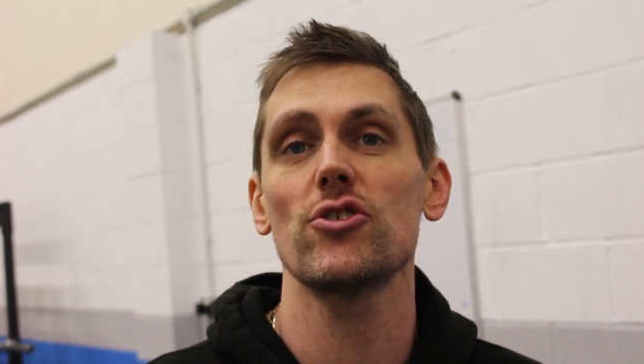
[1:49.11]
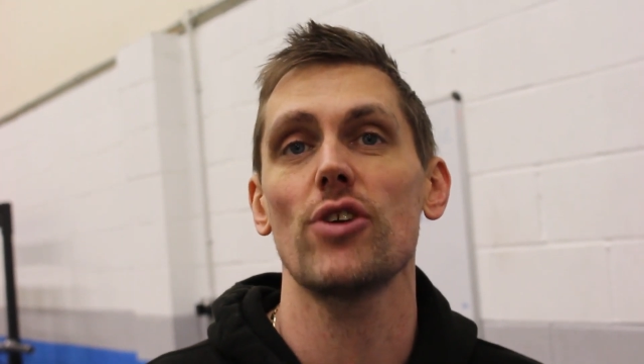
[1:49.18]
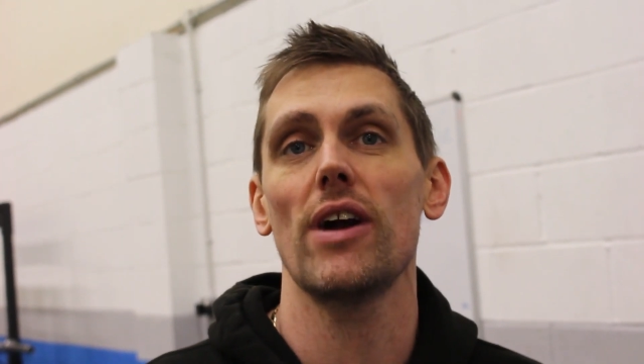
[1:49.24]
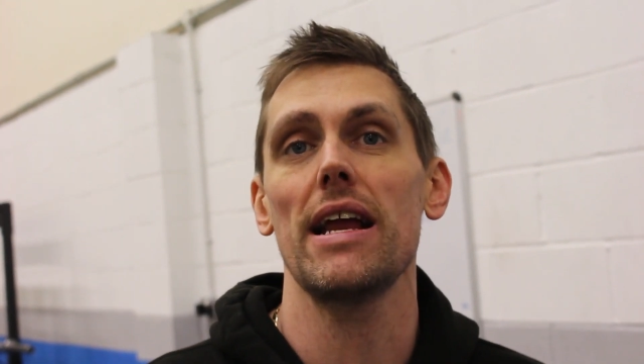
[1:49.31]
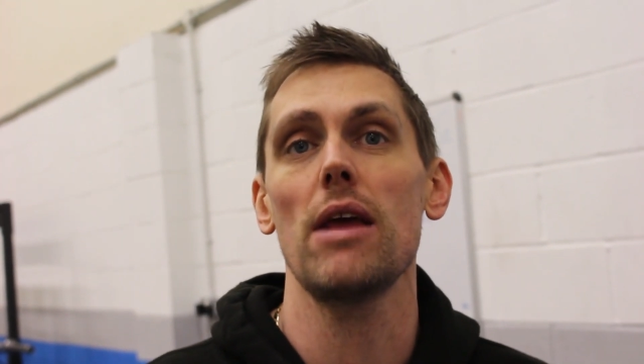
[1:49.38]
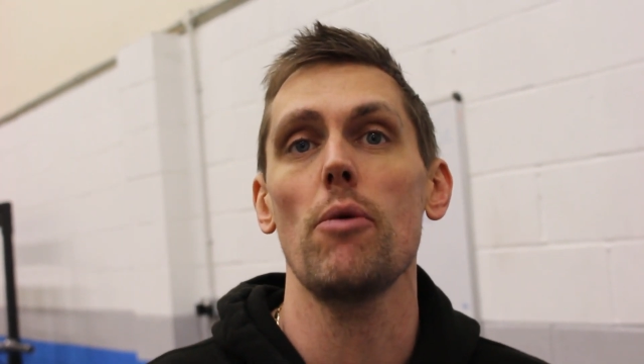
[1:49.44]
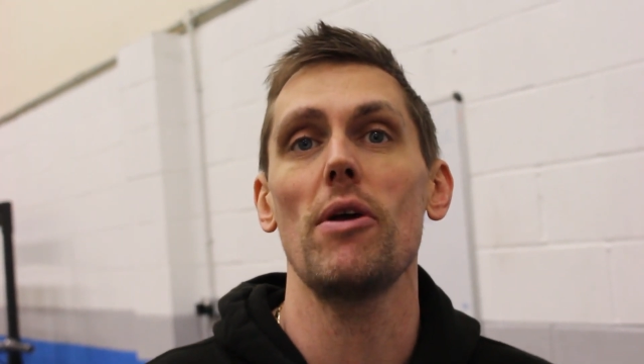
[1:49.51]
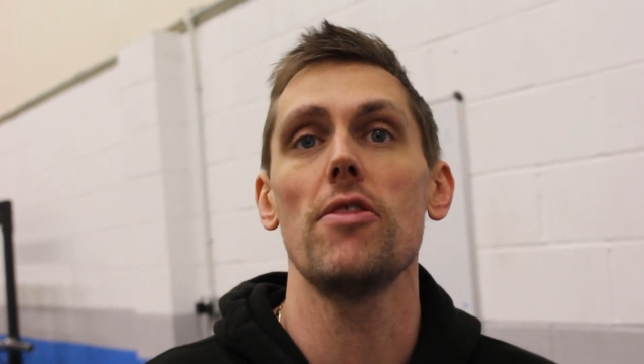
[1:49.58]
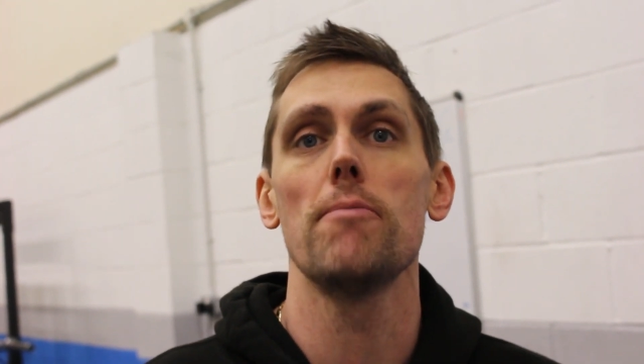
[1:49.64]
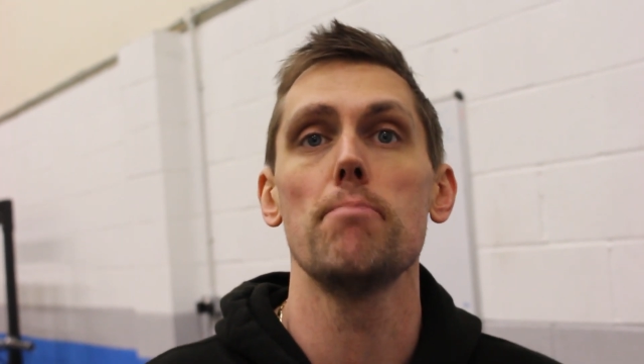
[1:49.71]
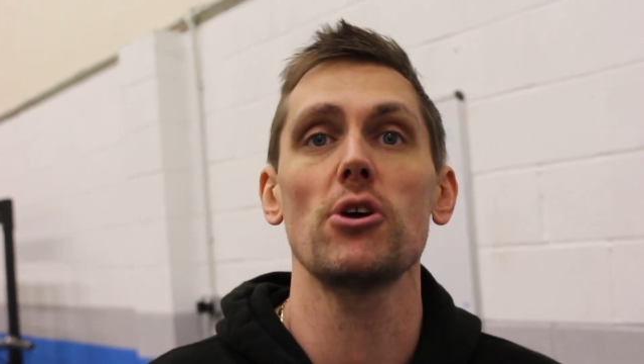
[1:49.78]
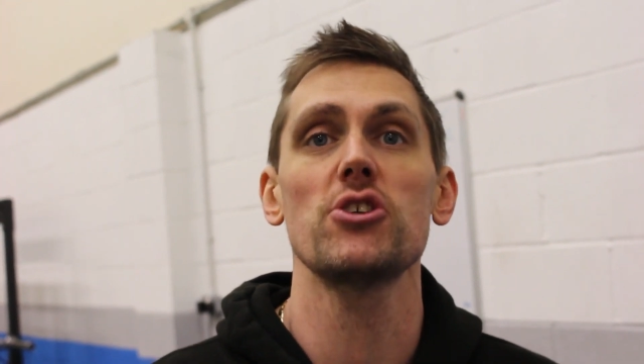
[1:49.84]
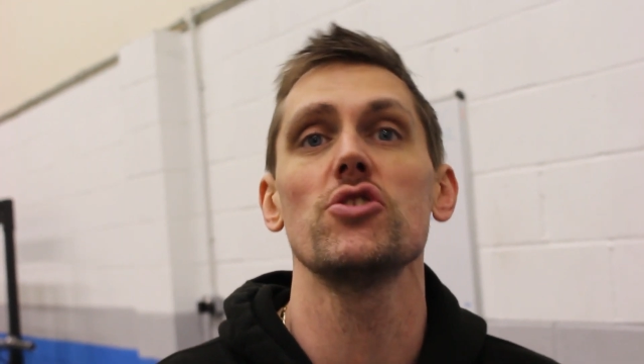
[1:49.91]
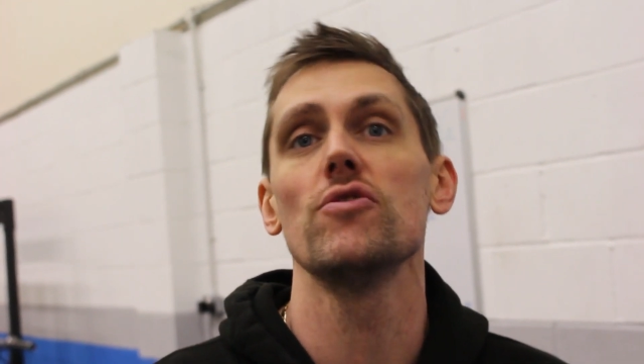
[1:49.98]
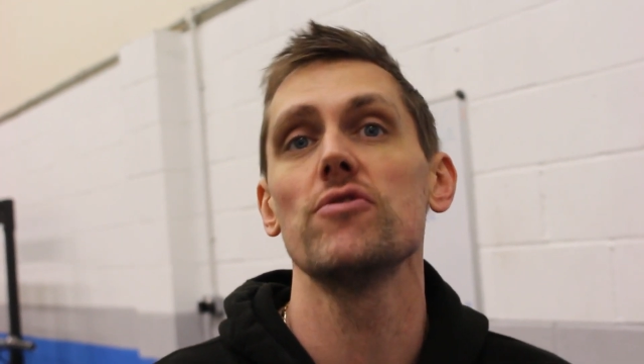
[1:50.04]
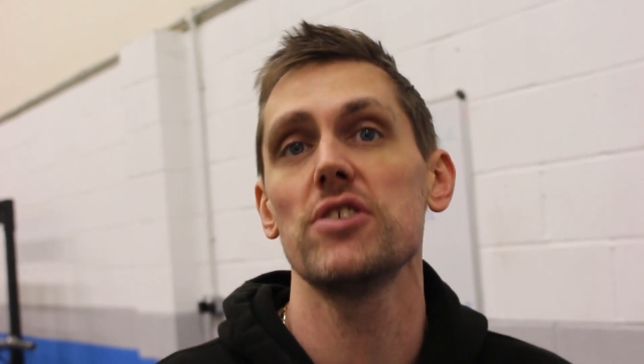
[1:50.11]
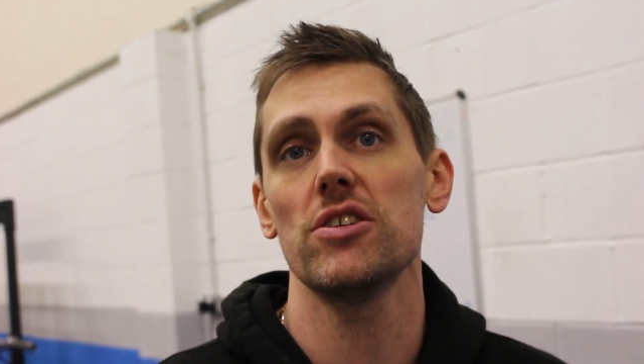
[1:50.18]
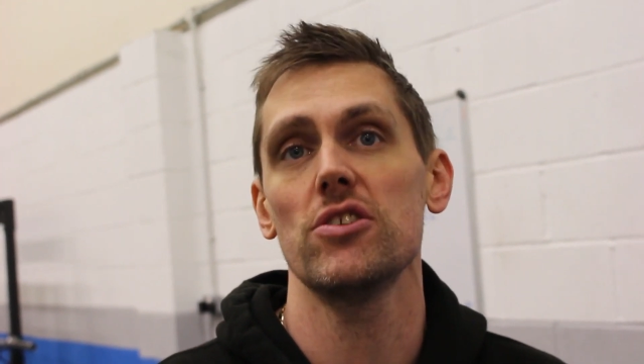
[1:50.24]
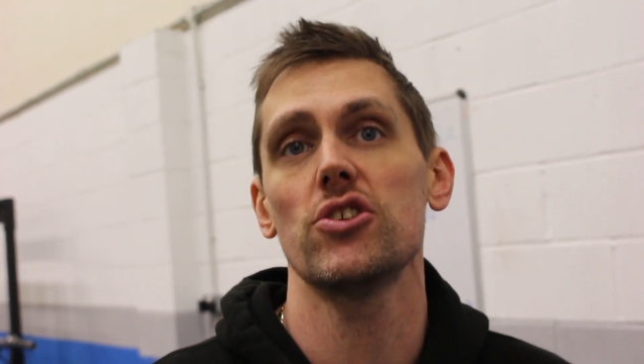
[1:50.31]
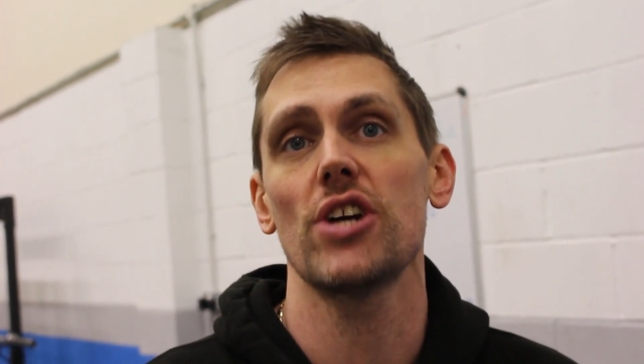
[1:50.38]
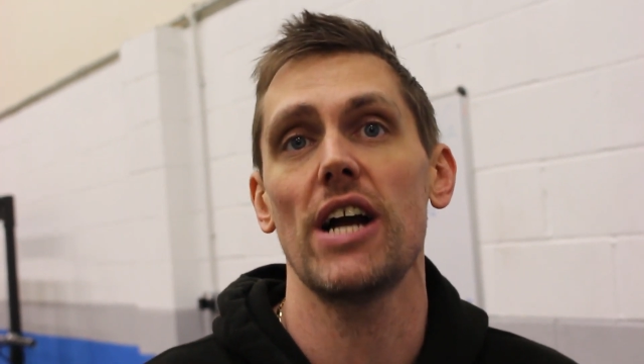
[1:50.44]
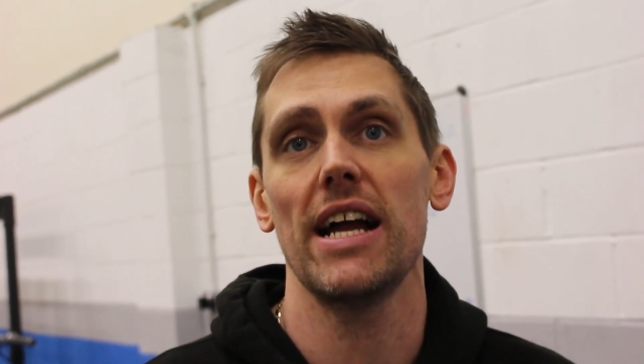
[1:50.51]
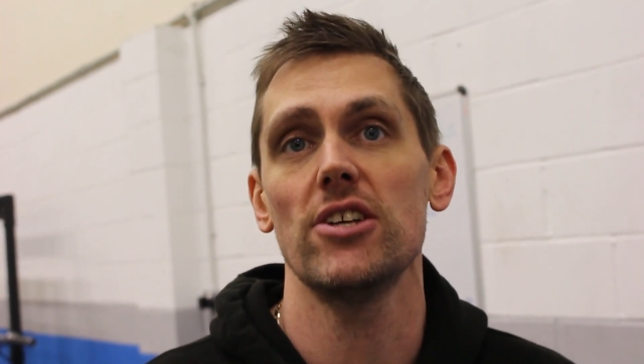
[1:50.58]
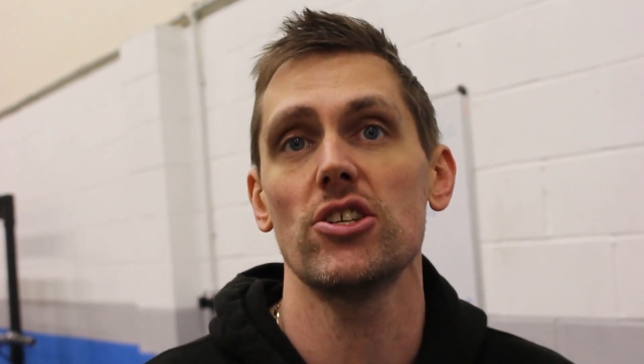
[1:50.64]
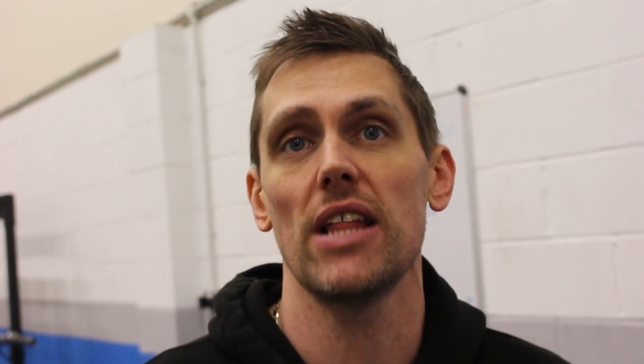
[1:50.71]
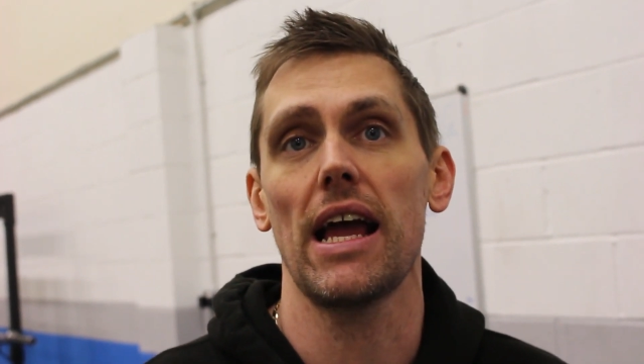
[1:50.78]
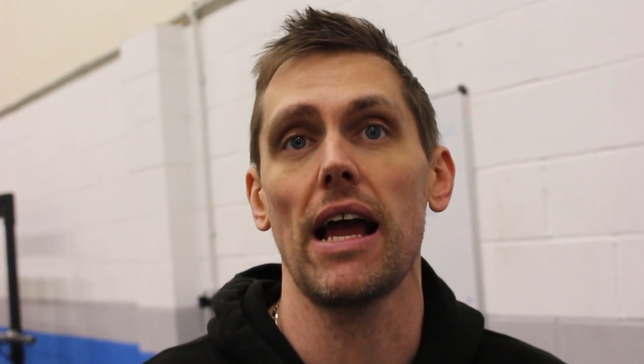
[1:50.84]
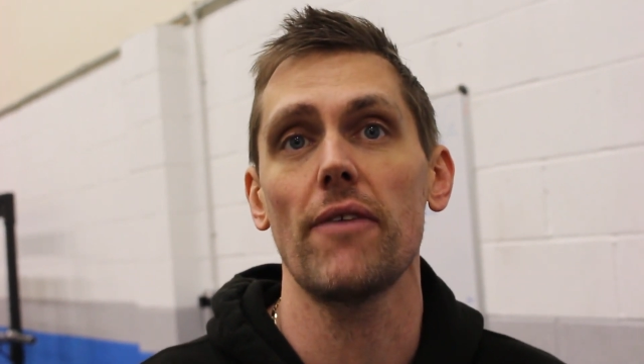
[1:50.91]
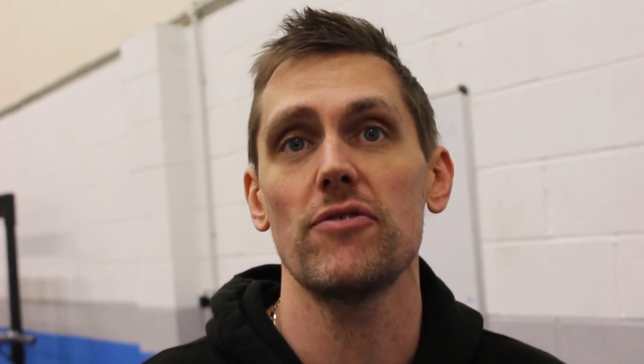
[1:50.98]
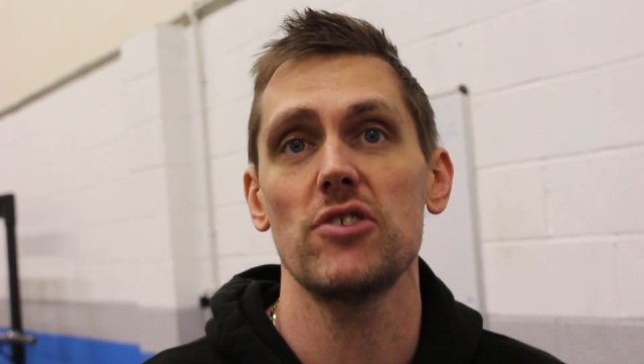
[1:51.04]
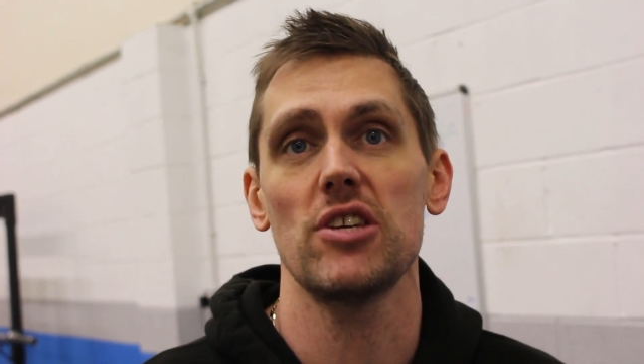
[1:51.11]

training when the muscle doesn't change length.